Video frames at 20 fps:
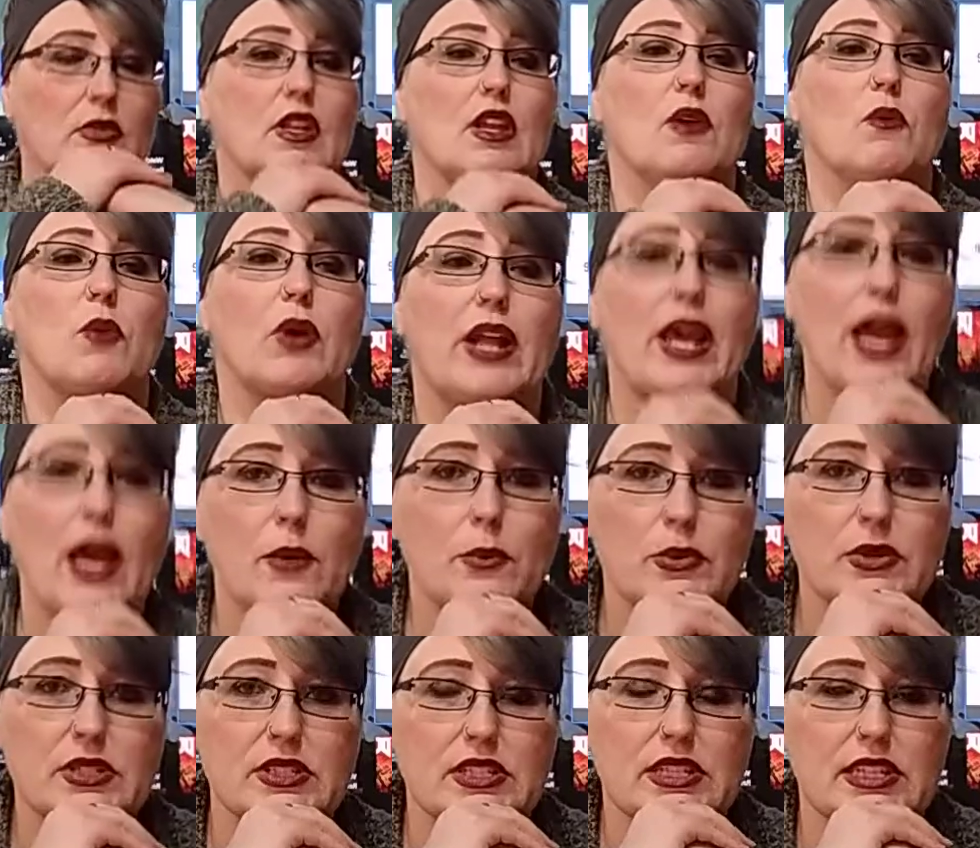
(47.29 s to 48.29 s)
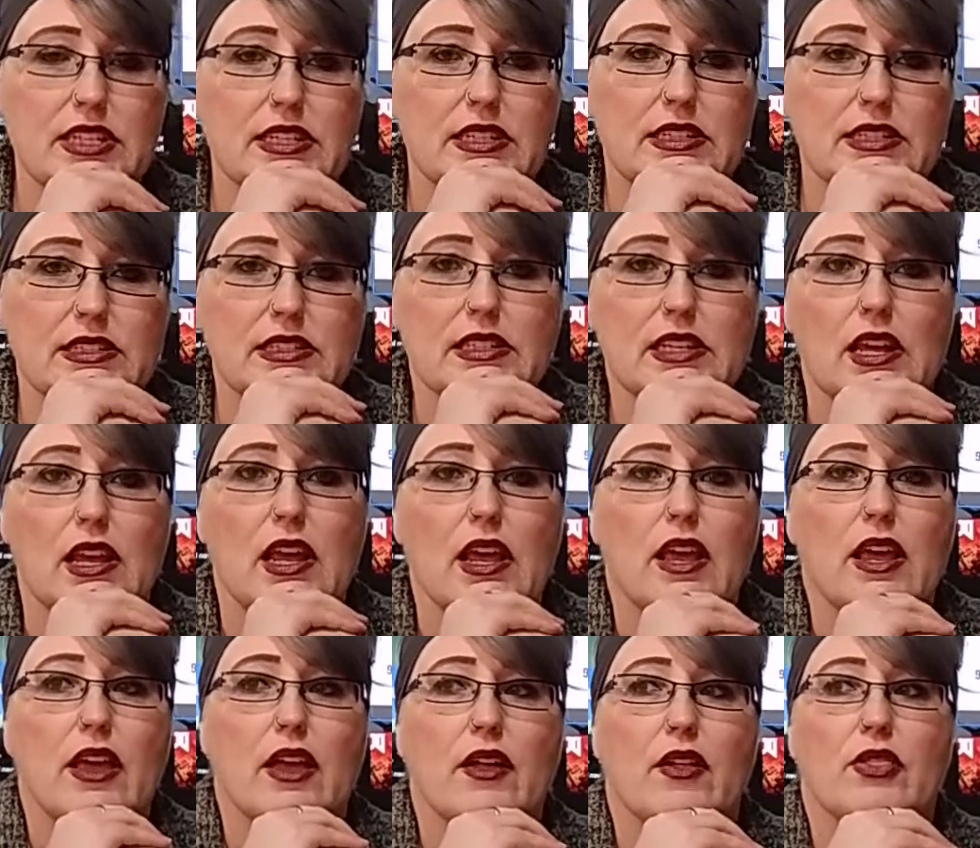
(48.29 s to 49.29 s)
And what happens is
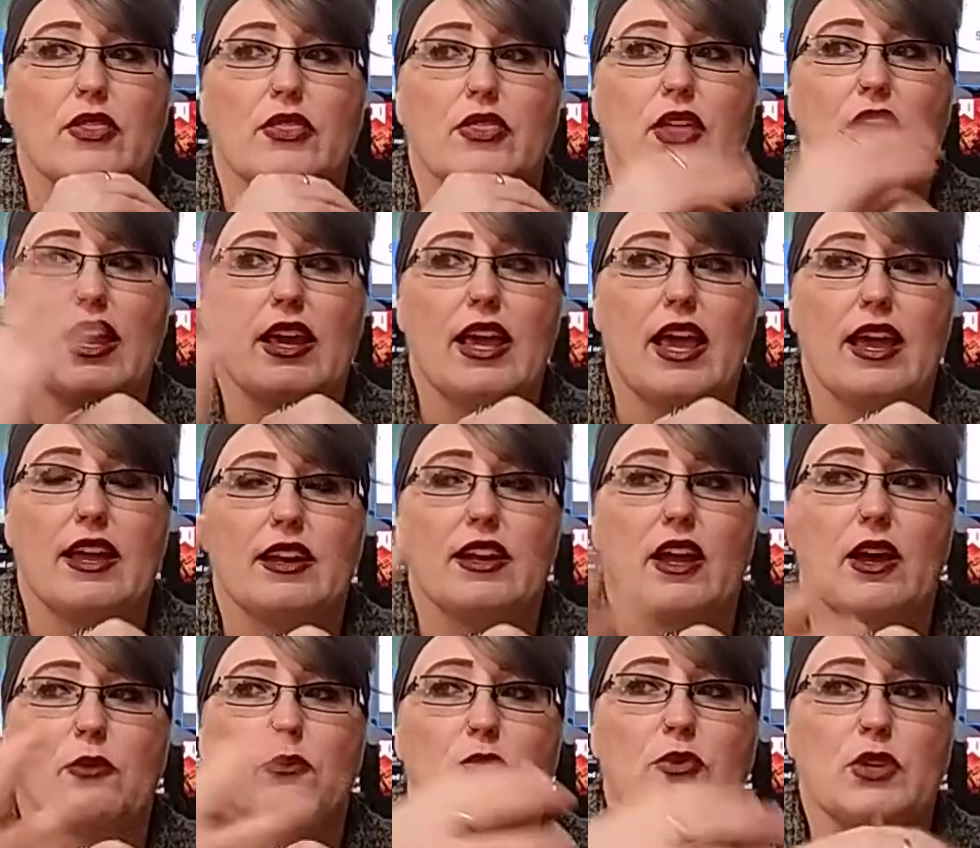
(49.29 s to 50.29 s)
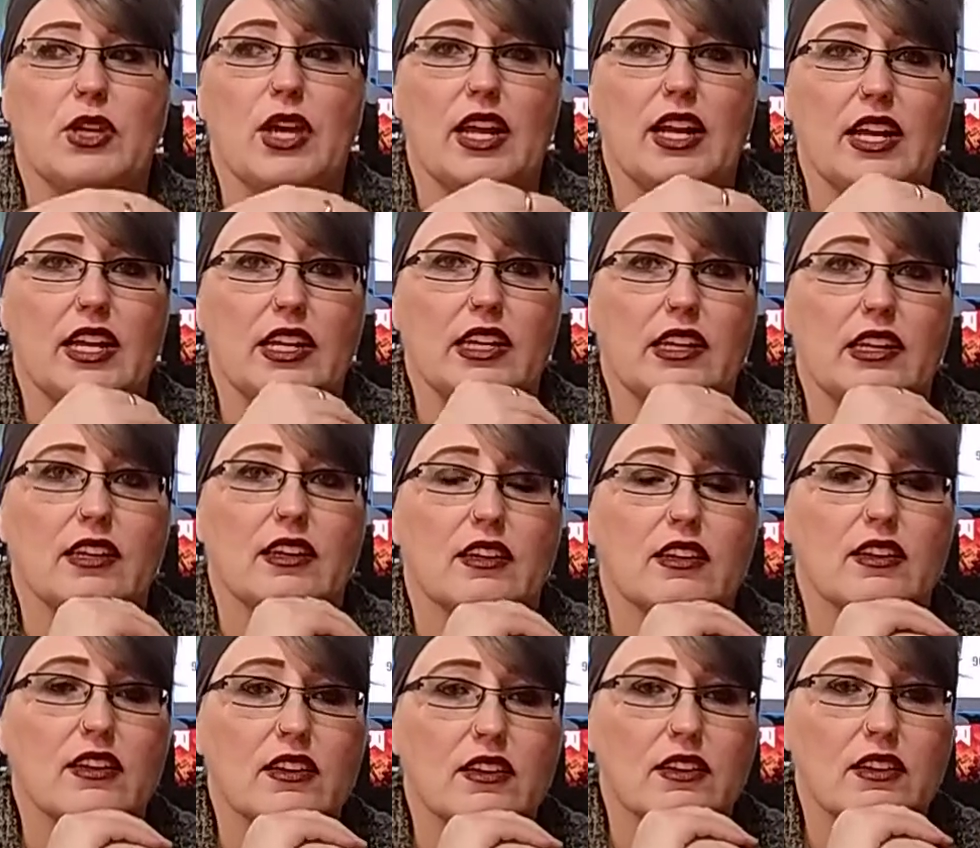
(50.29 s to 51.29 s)
they end up getting
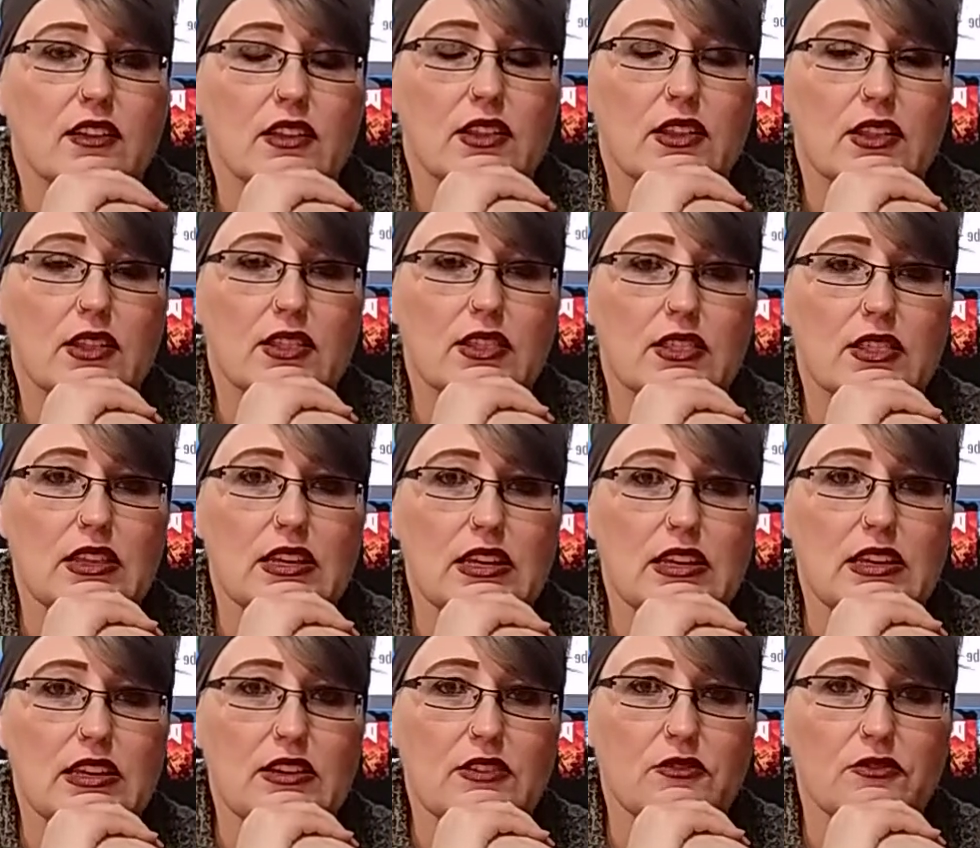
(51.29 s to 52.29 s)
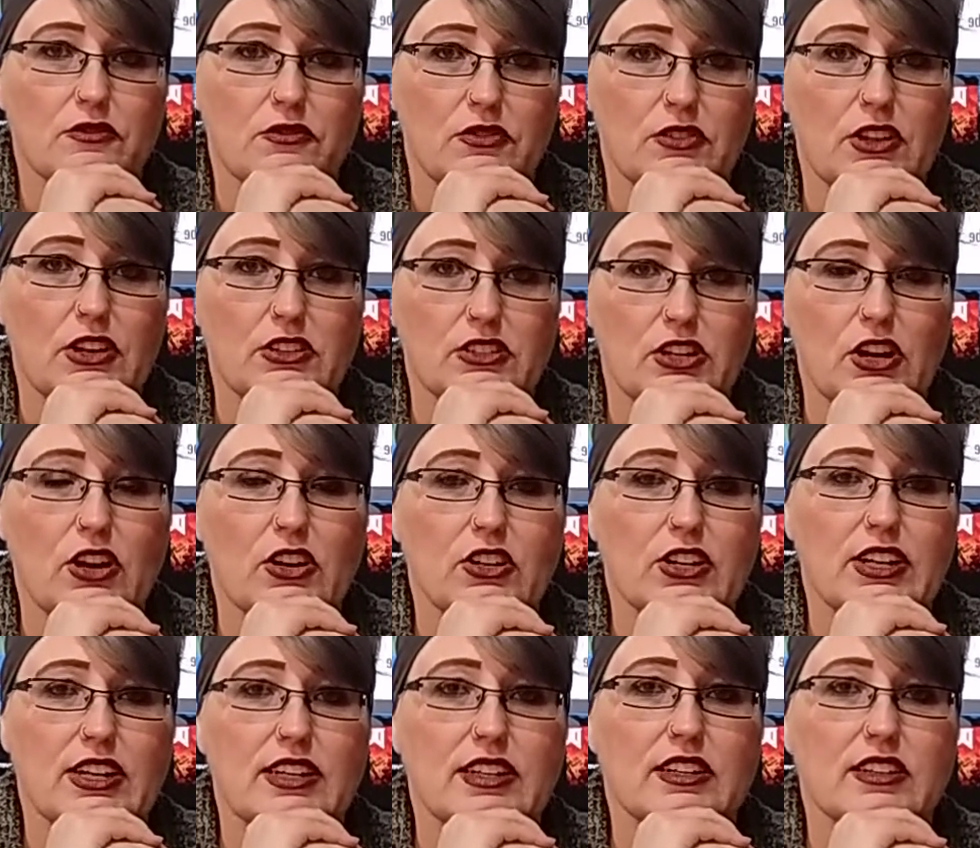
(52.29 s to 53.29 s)
their
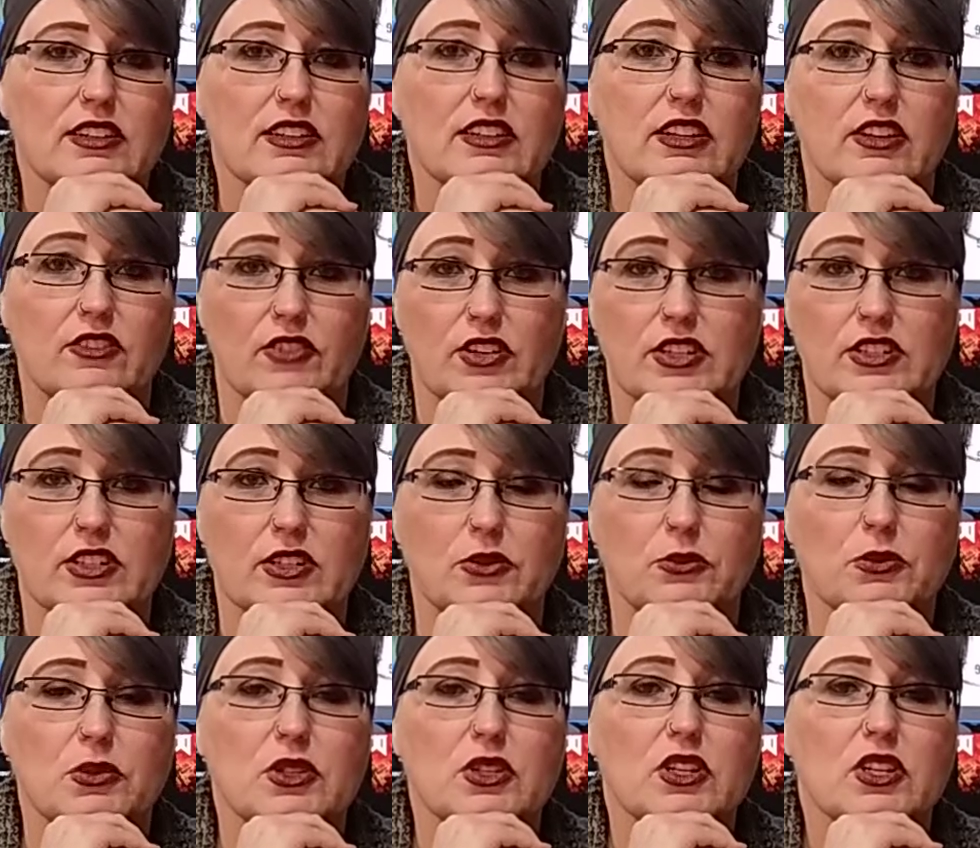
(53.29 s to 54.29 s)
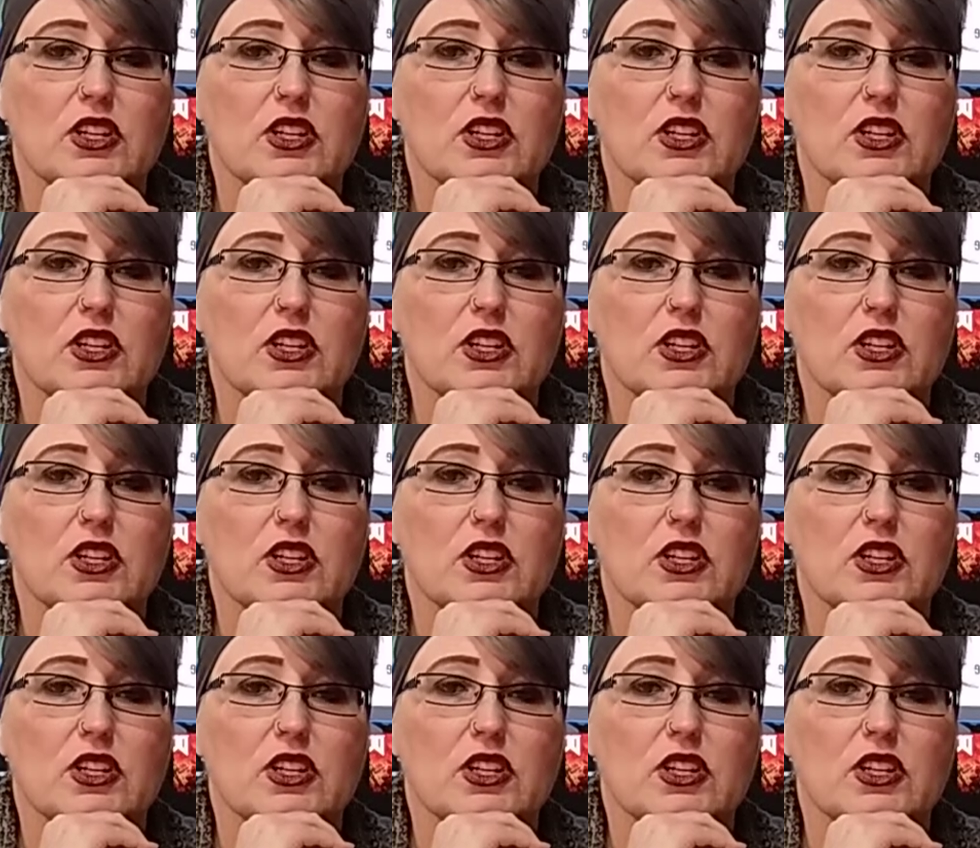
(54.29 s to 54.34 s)
target, their victim,